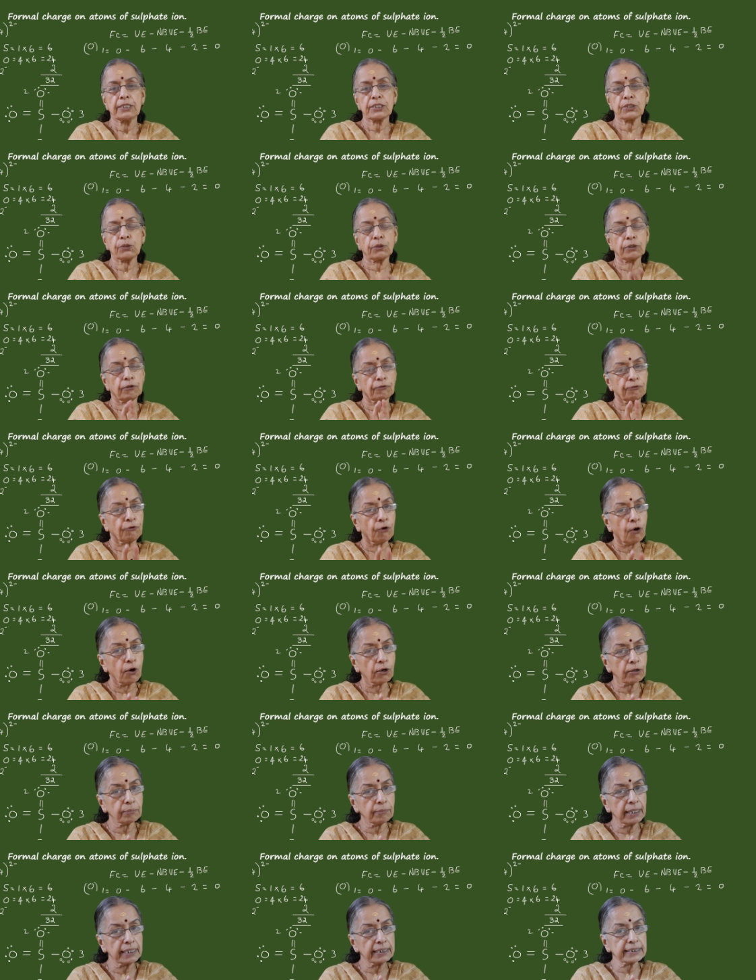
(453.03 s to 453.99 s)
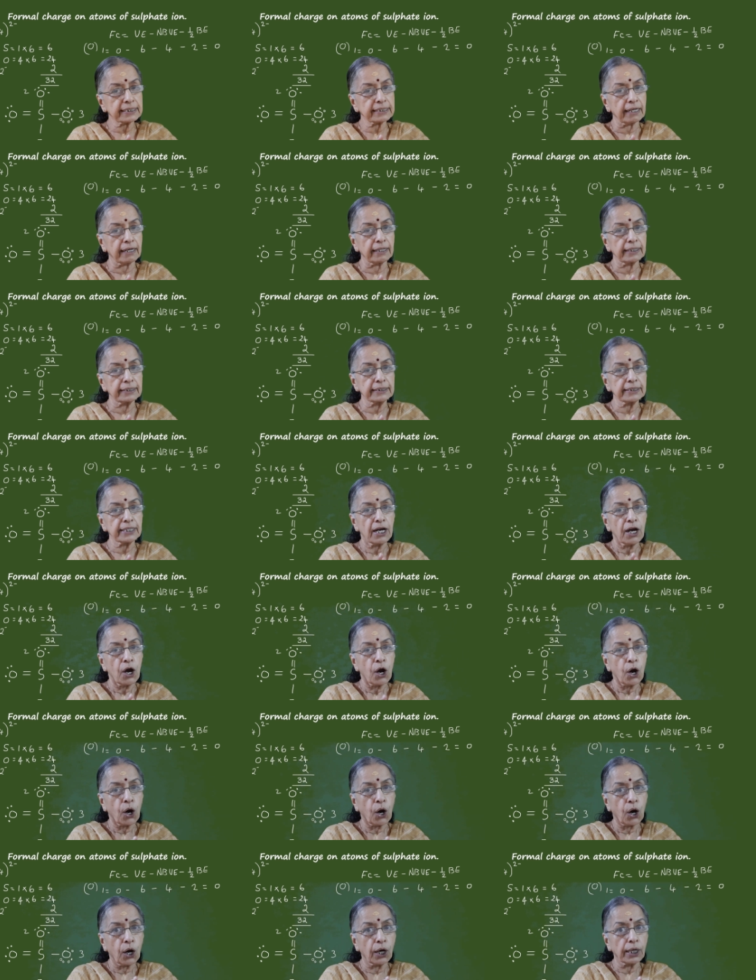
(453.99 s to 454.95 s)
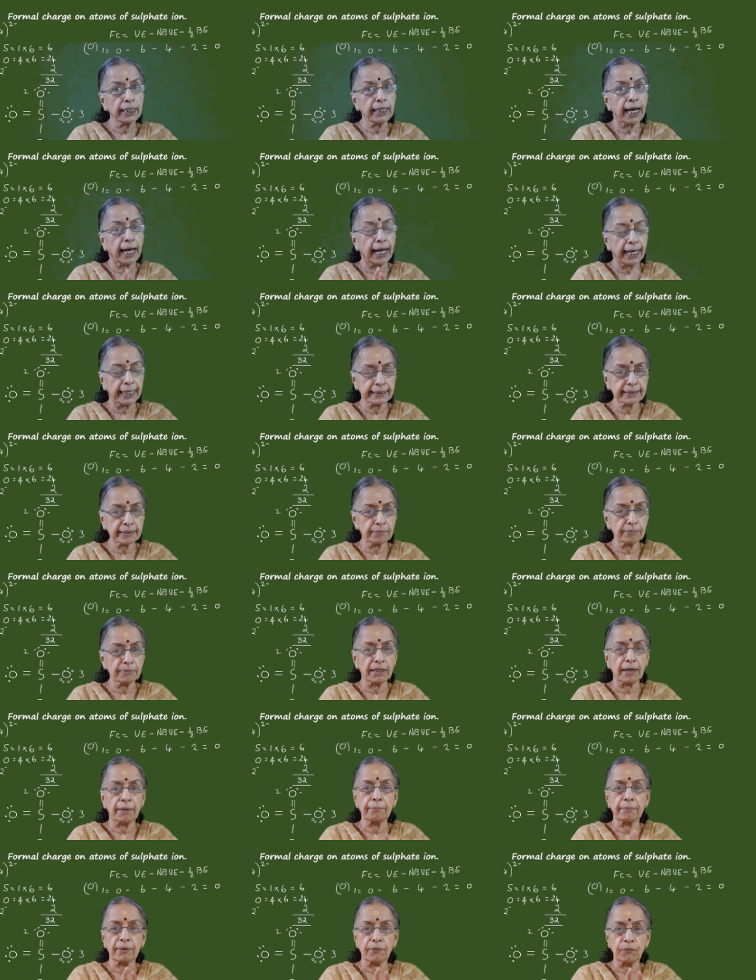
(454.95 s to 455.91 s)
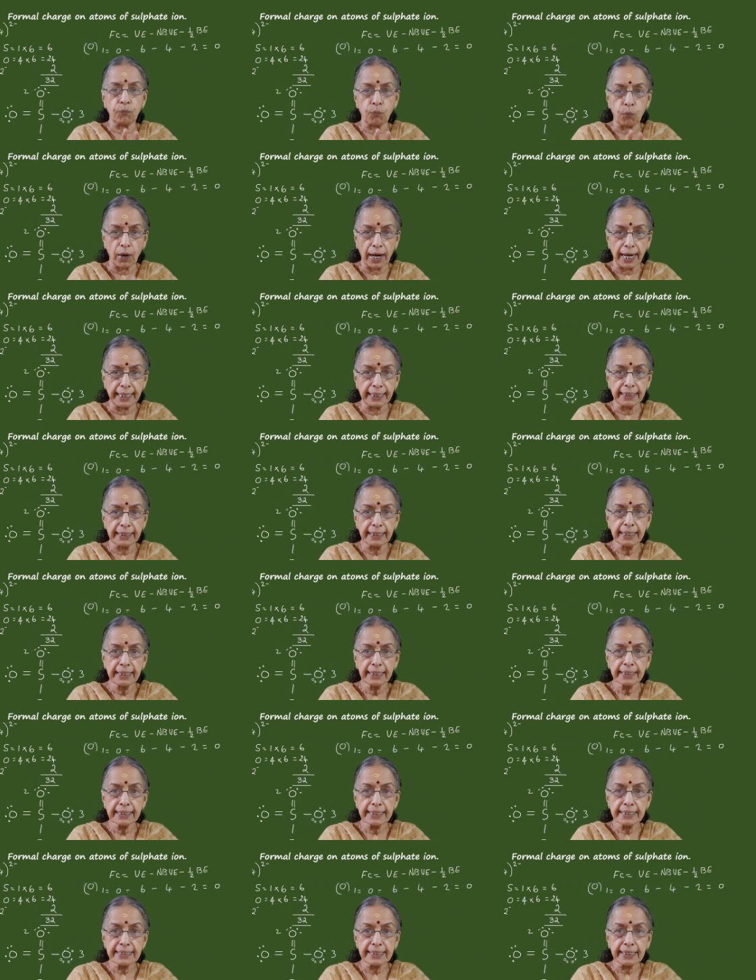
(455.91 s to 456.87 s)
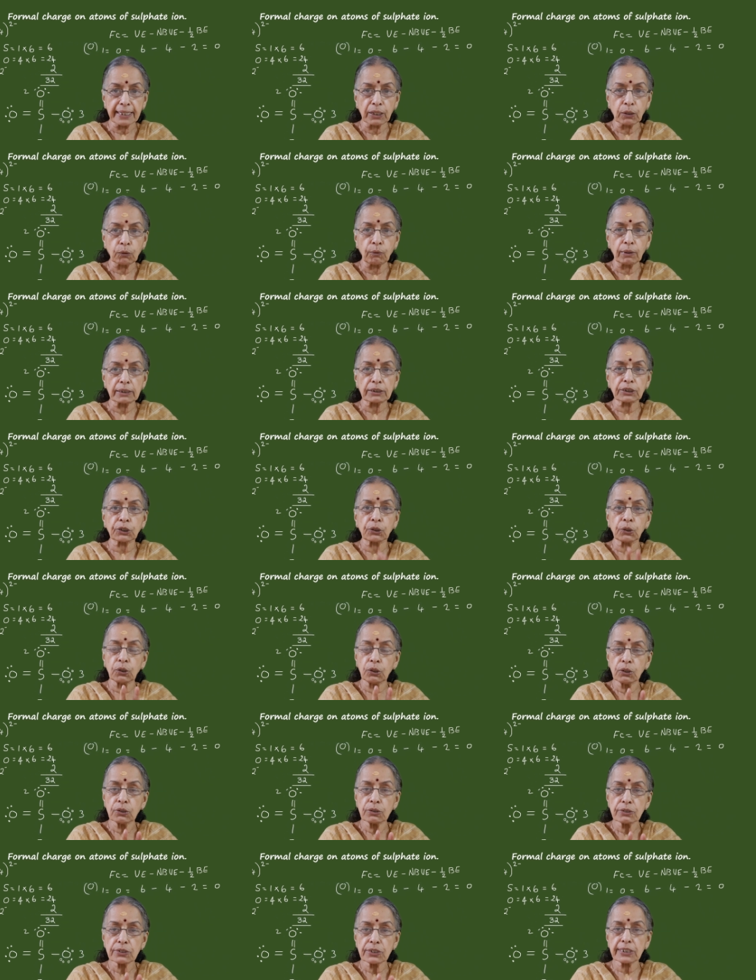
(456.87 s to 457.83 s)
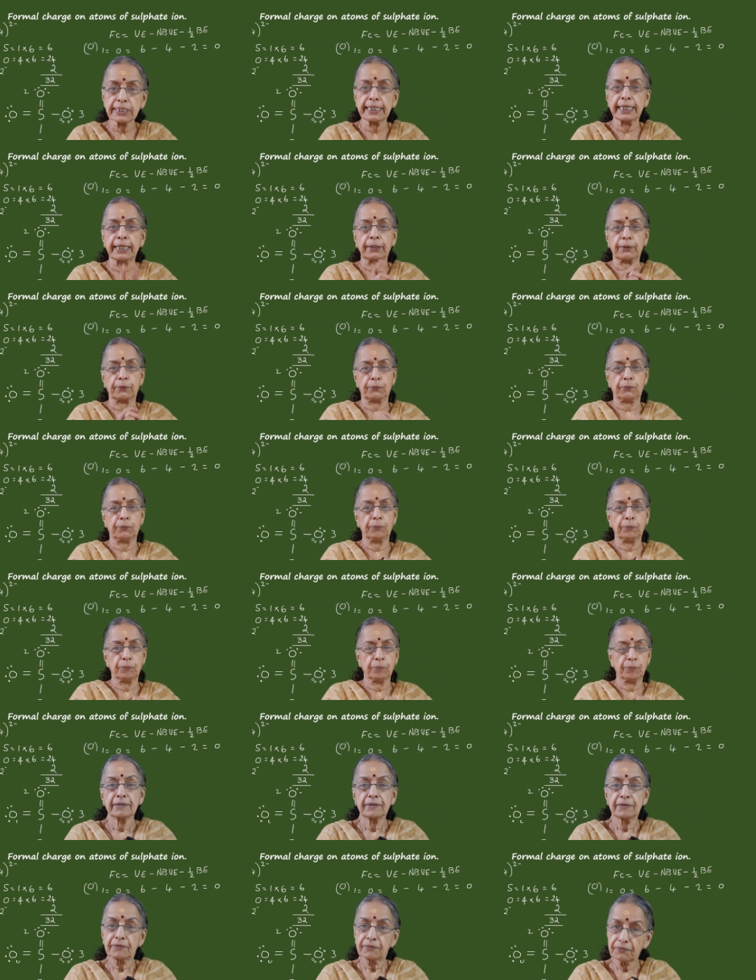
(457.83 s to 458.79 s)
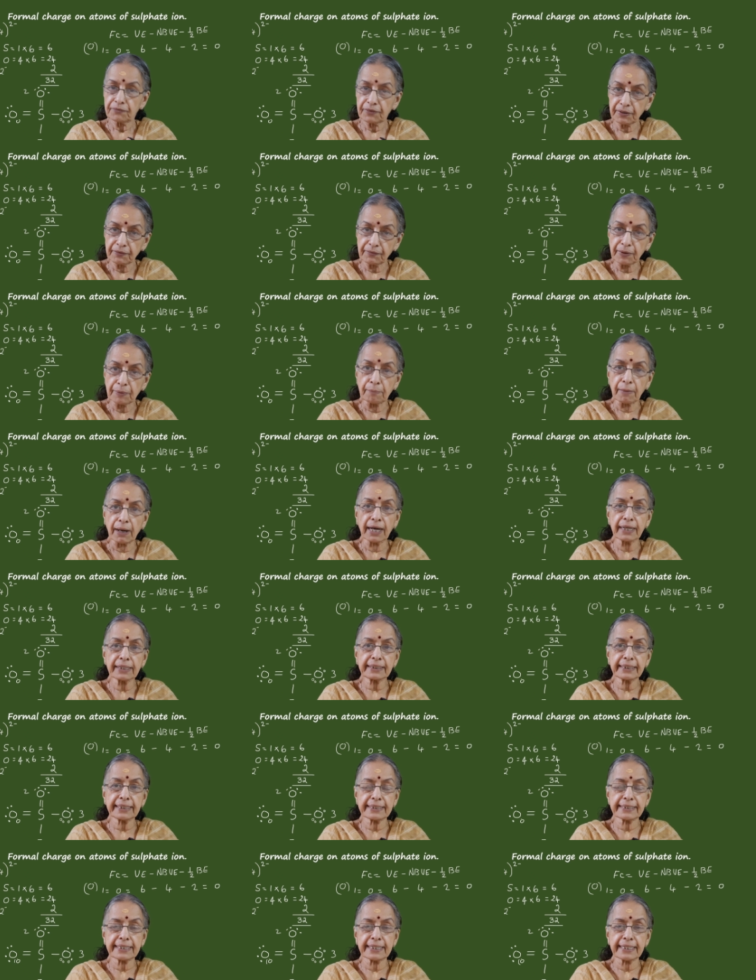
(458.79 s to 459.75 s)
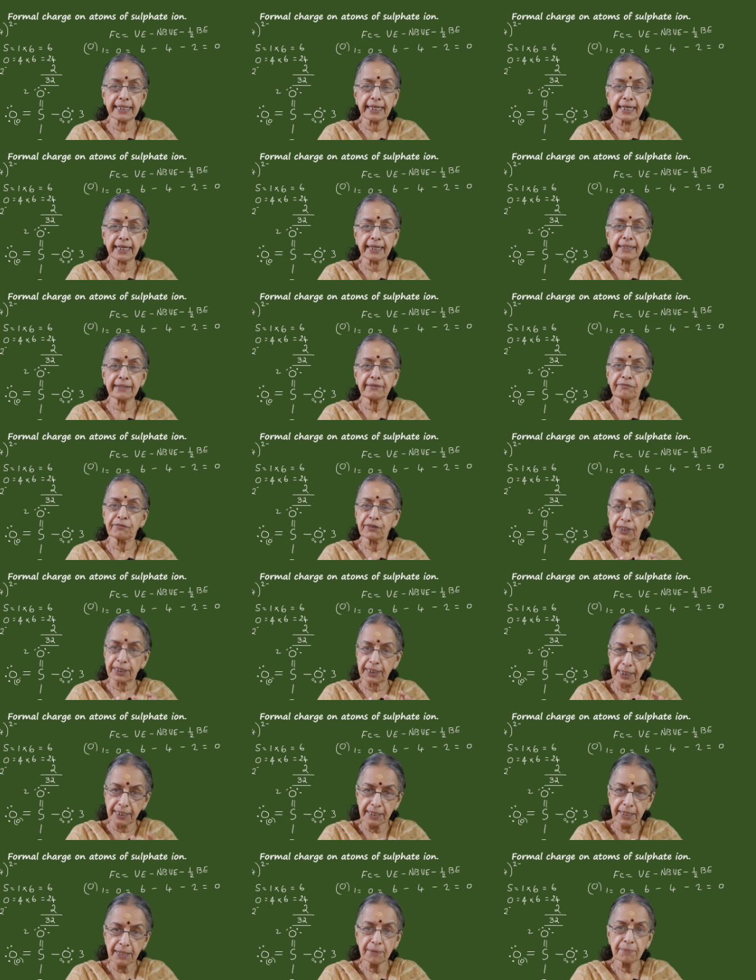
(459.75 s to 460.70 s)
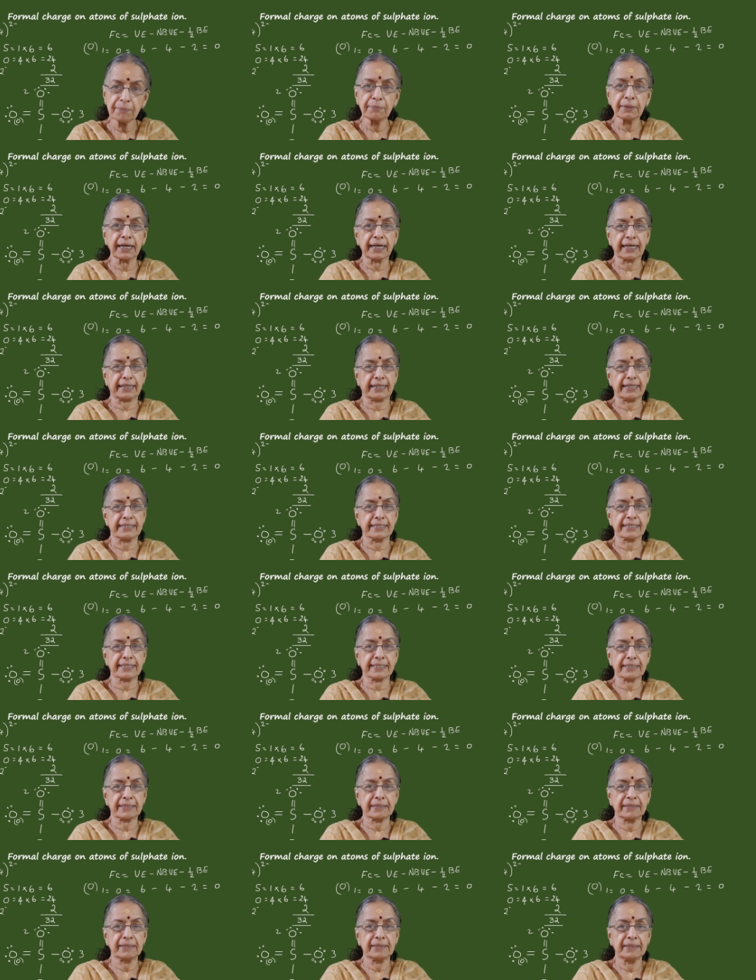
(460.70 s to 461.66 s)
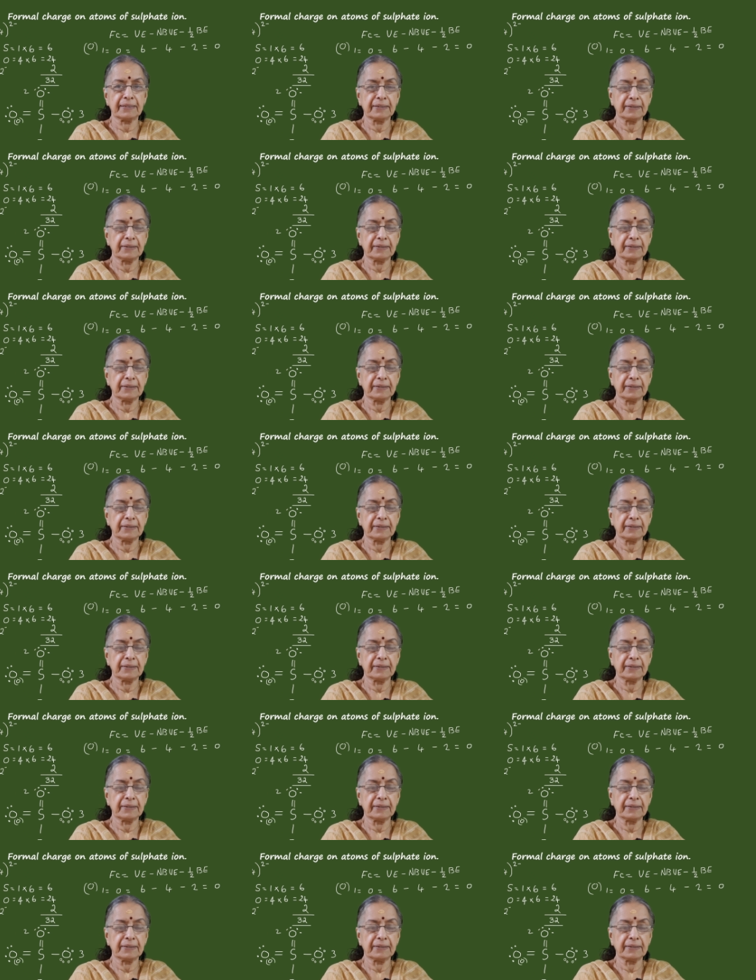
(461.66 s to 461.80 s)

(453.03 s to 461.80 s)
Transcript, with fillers: so, the formal charge on atom number 1 is equal to 0. We will mark it here within brackets.